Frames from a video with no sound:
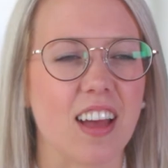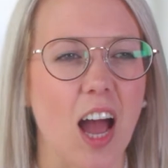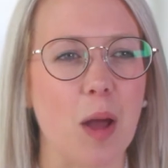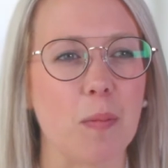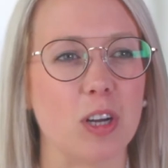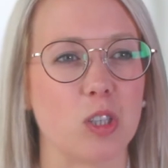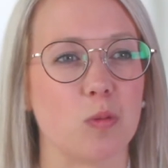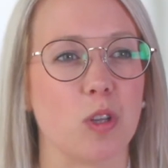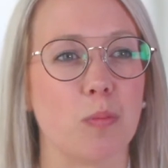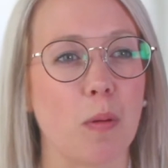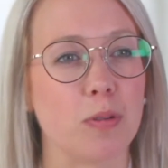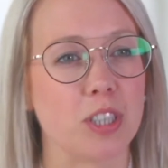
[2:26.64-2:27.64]
How much would the
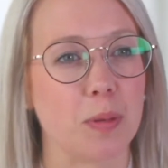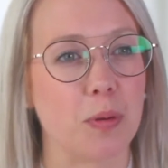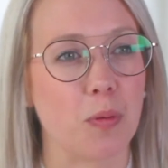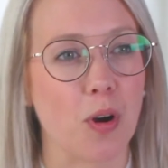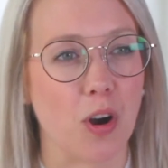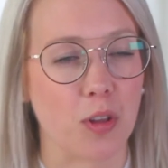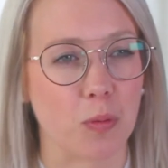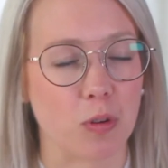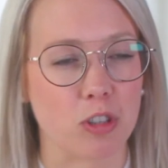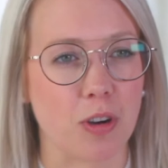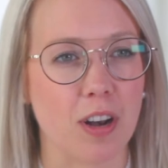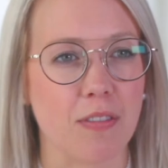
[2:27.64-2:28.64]
property be worth
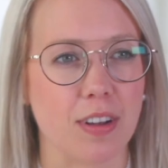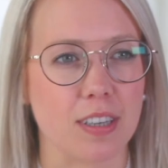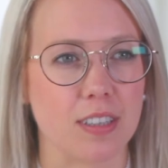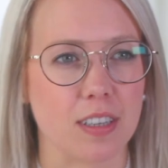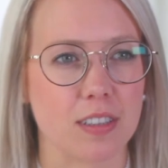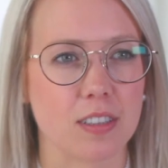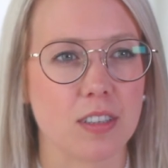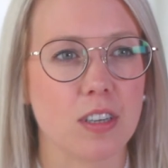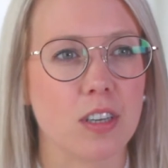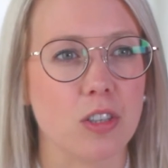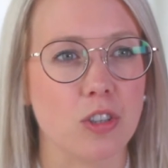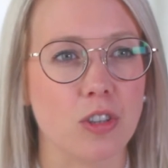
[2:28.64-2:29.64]
once renovated?
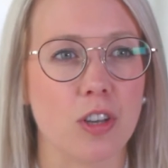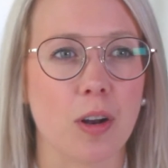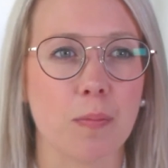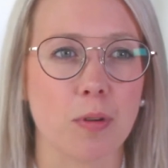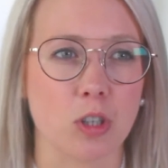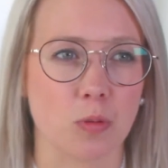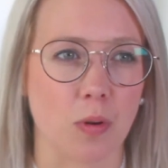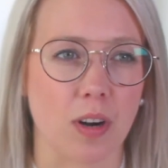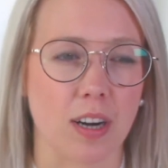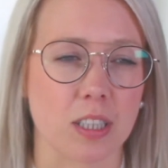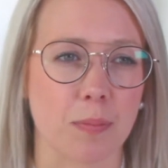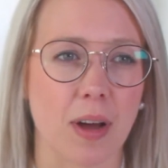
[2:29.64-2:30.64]
Do the numbers
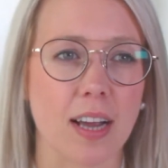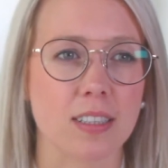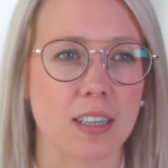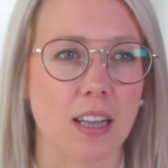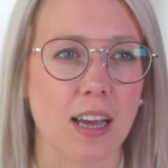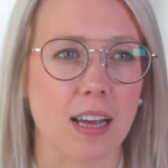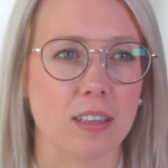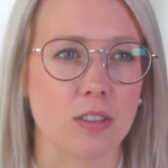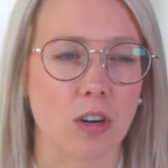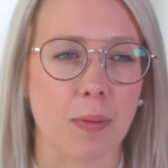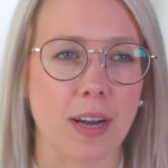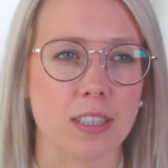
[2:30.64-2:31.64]
work as a buy-to-let
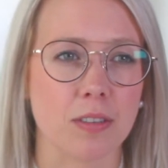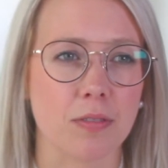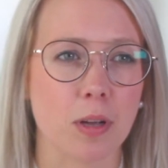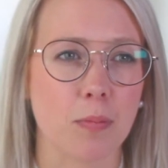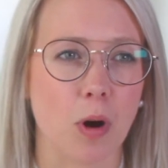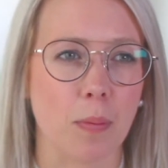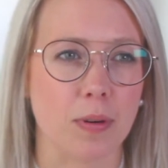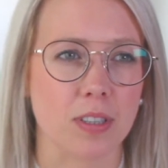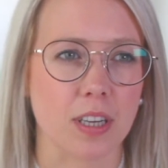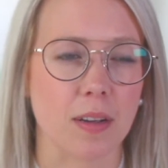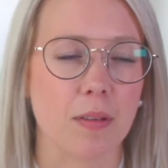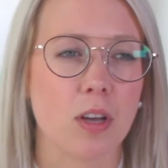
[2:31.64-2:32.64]
or a buy-to-flip
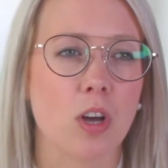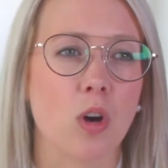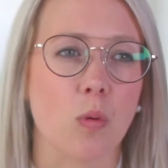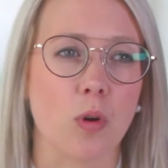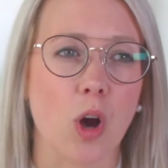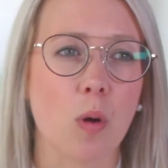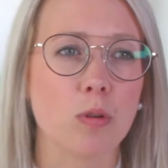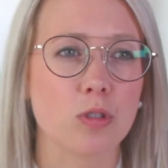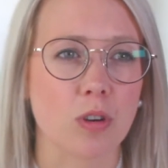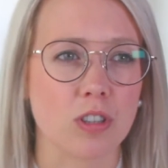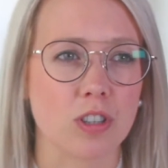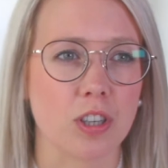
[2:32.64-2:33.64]
property? We always
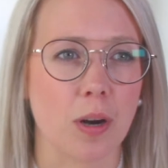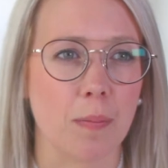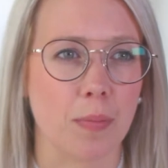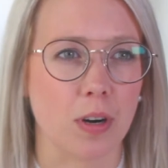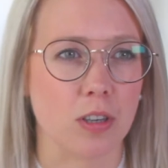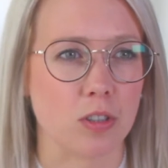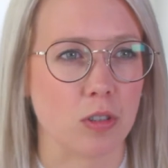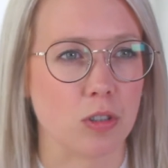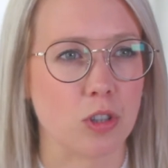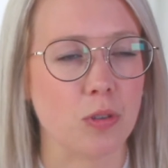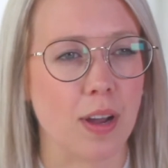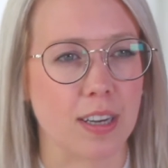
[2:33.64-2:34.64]
crunch the numbers on
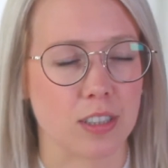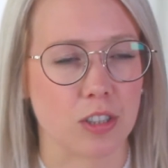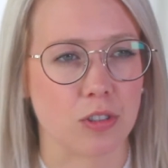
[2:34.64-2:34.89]
two exit